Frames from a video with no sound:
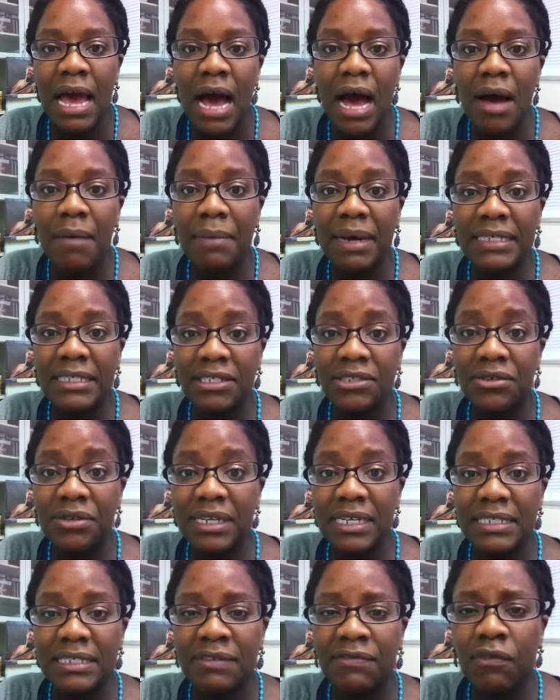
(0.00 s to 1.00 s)
Uh, my
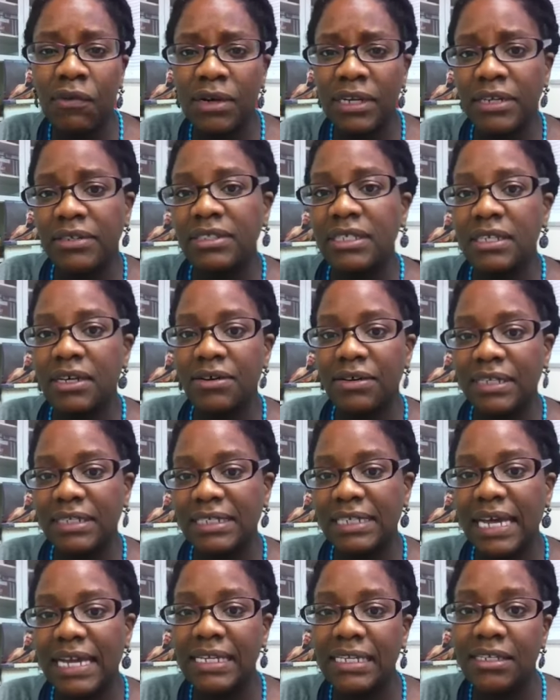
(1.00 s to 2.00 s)
students four years ago
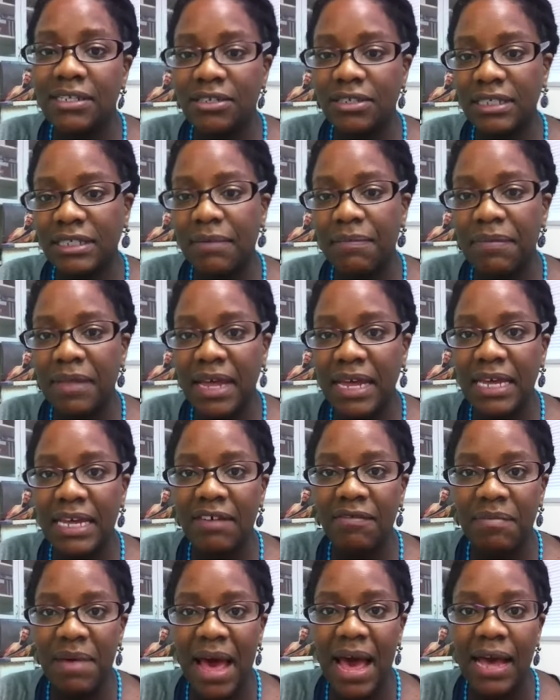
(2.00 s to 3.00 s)
decided to do something,
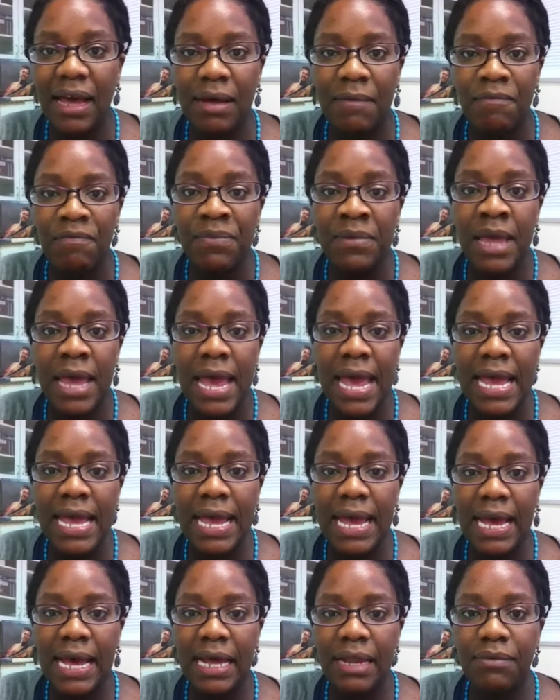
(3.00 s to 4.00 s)
give back,
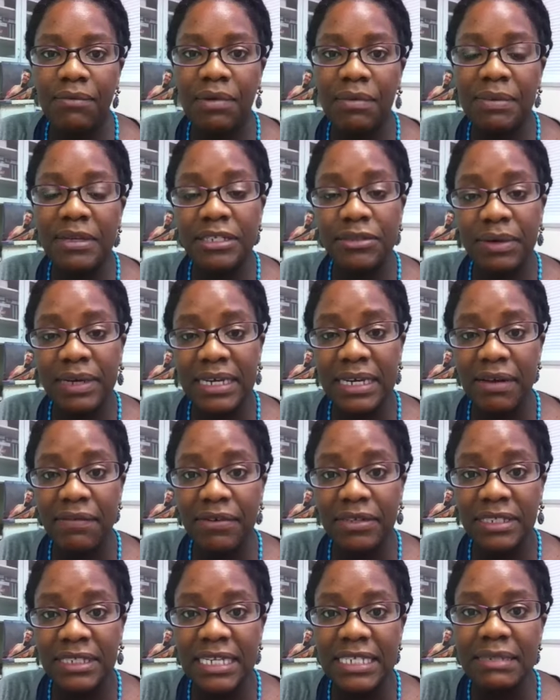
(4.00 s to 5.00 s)
and we've been doing it
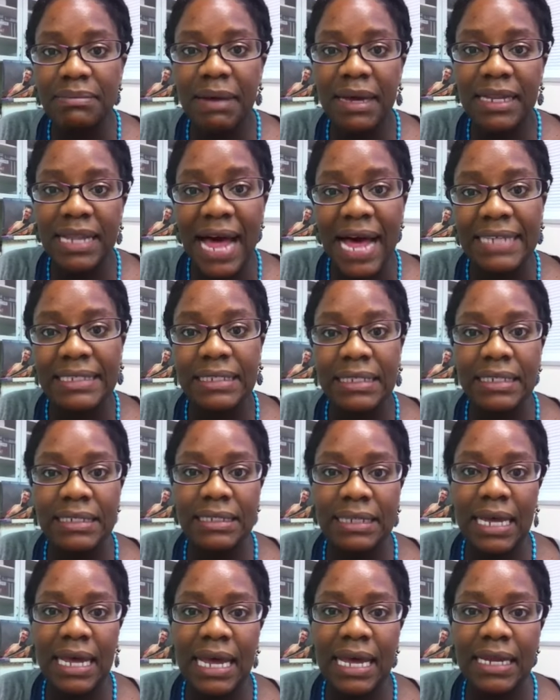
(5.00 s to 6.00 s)
ever since, my
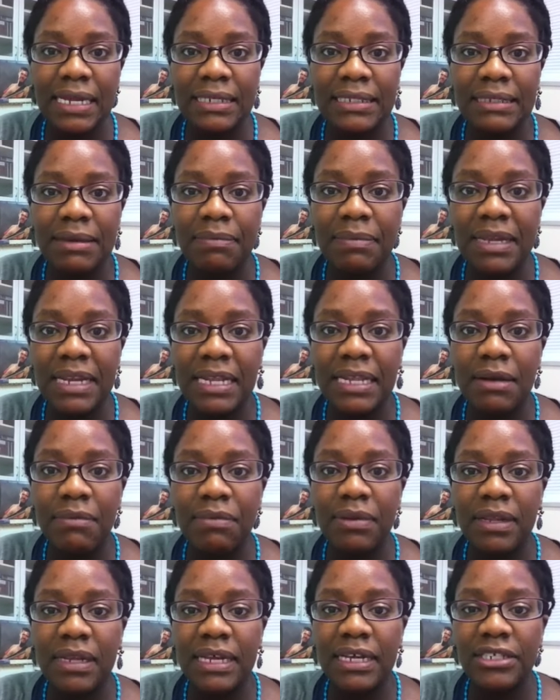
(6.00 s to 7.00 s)
classes, and it's something that they
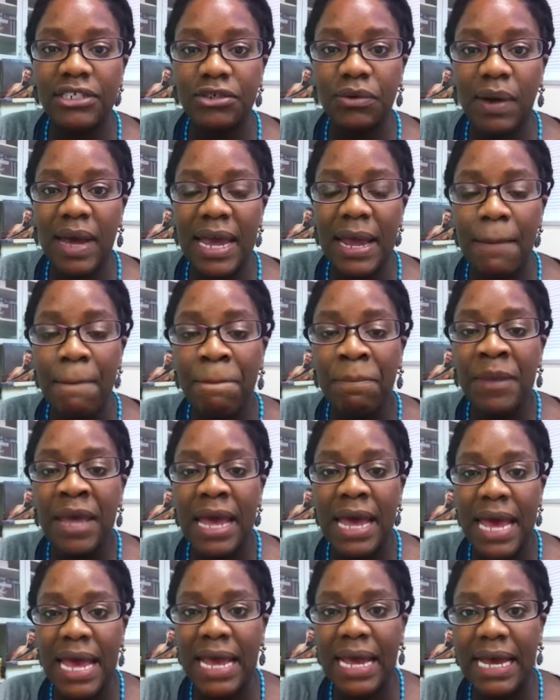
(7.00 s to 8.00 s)
really enjoy.
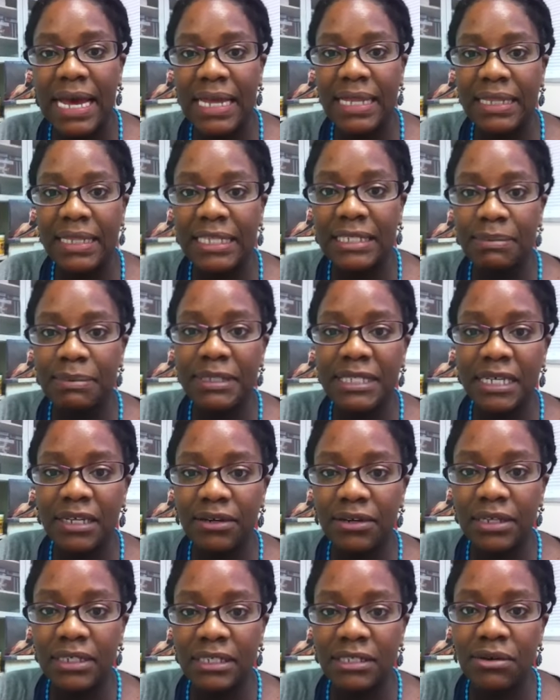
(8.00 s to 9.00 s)
And this
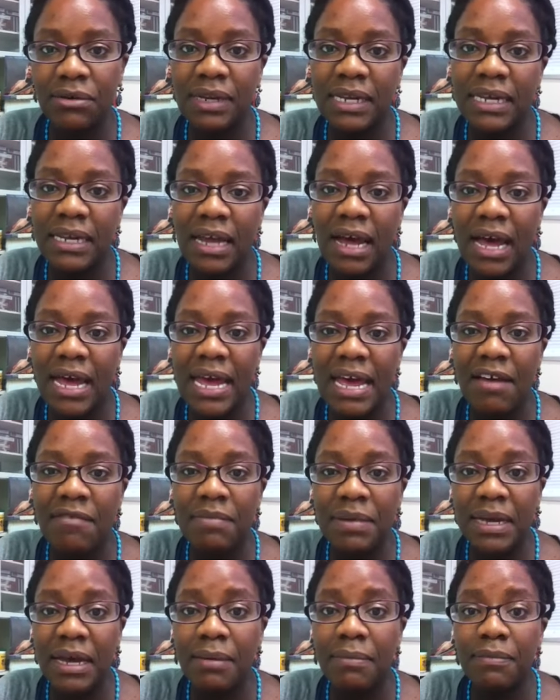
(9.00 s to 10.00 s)
particular custodian and I
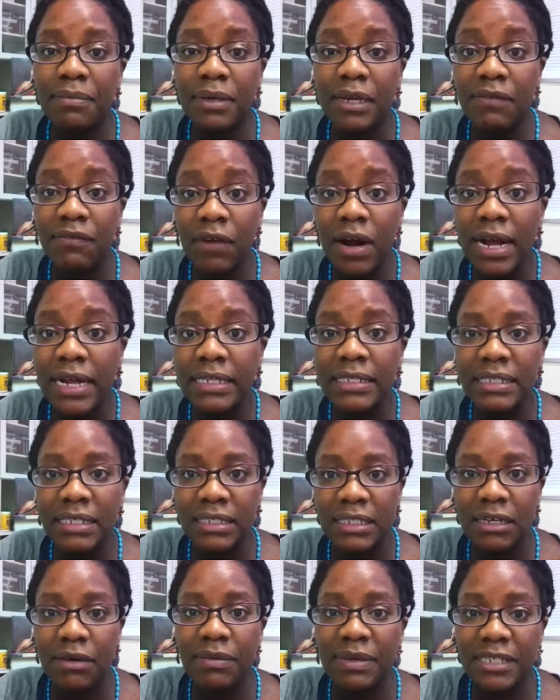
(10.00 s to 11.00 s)
have become good friends,
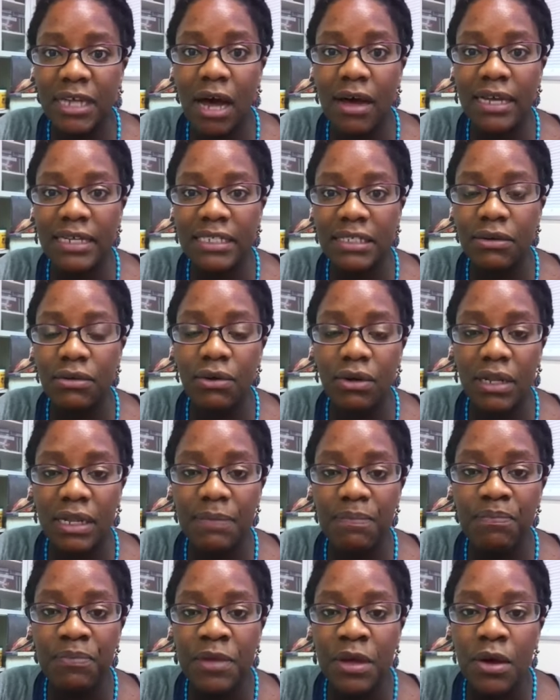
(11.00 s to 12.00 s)
and so we talk at school
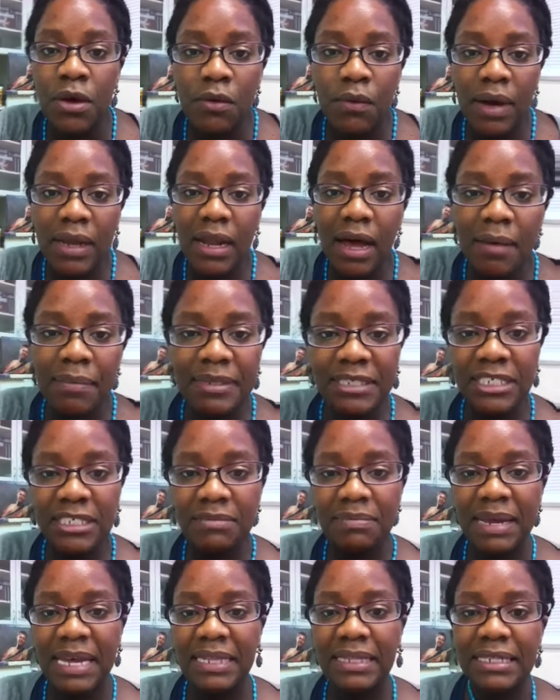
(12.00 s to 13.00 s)
and whatnot, but
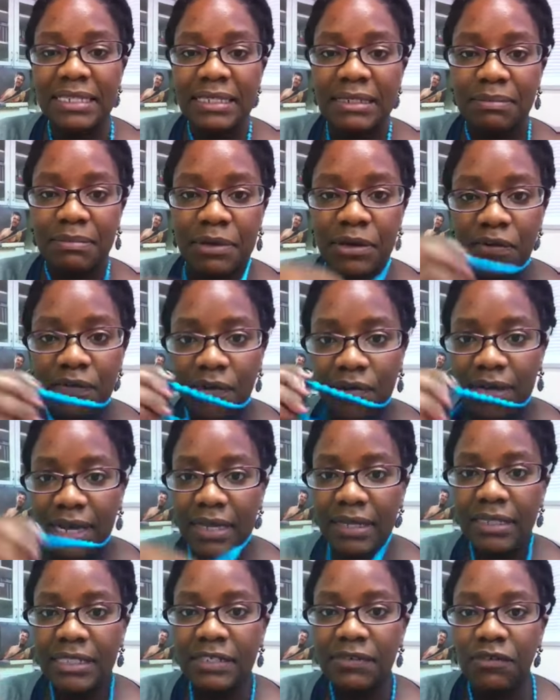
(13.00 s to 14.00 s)
she made this beautiful
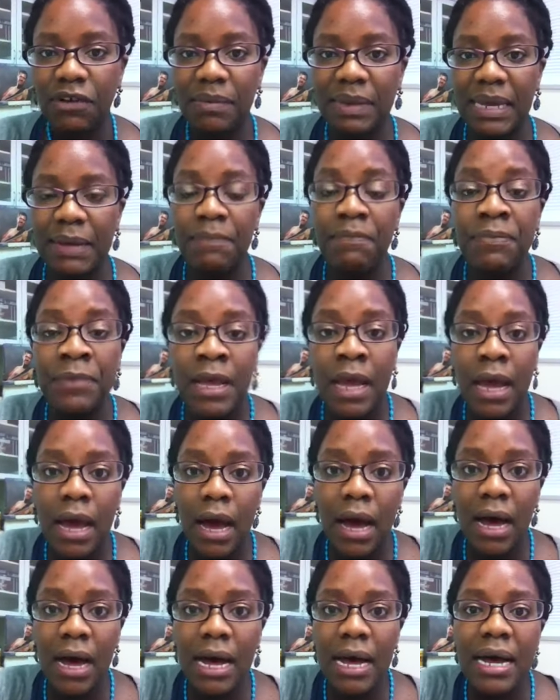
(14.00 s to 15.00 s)
necklace for me.
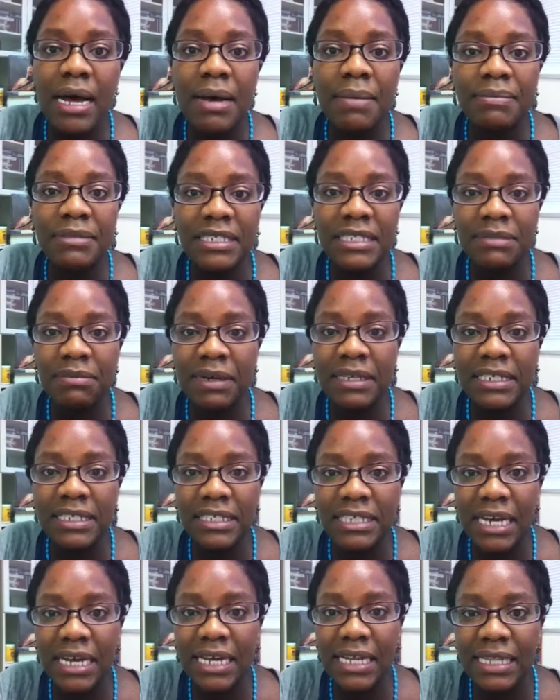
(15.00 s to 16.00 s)
Um, just wanted to
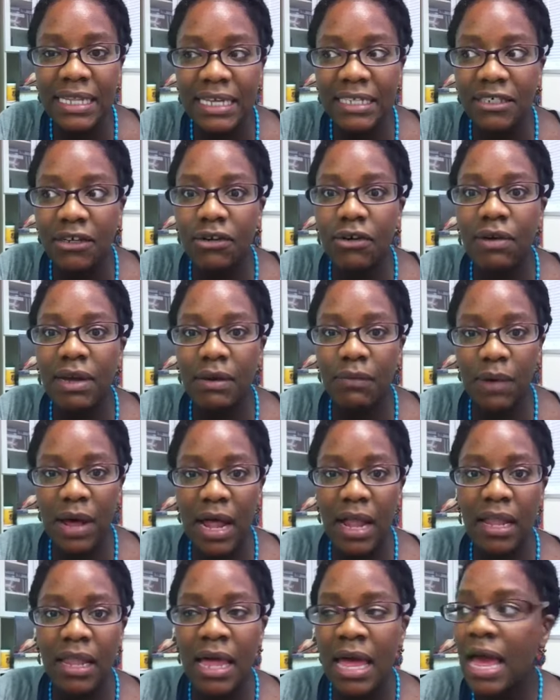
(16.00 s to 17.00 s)
check in. Things are going
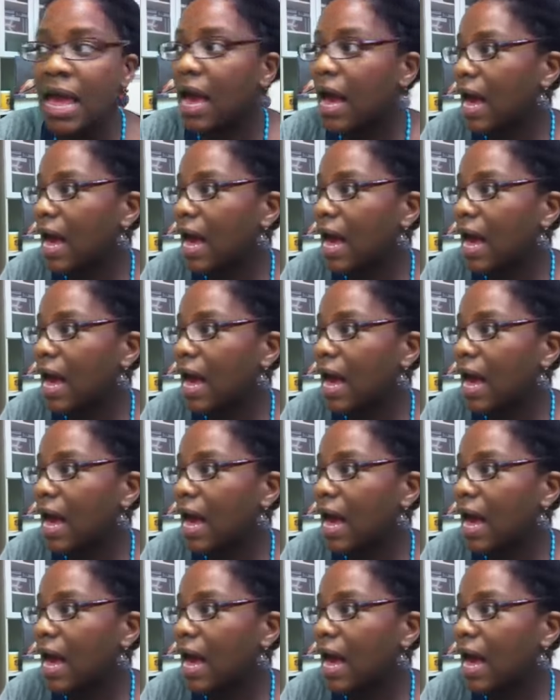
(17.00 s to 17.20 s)
well.